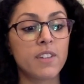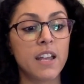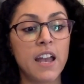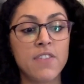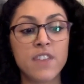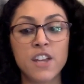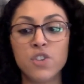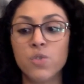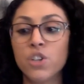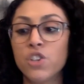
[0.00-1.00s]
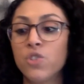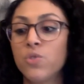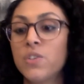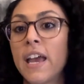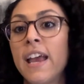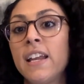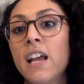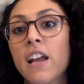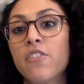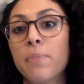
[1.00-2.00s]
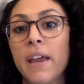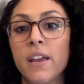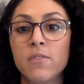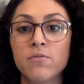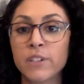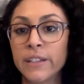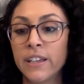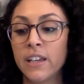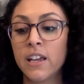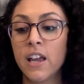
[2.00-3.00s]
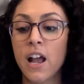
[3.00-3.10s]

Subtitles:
And then you can use any kind of paint, really.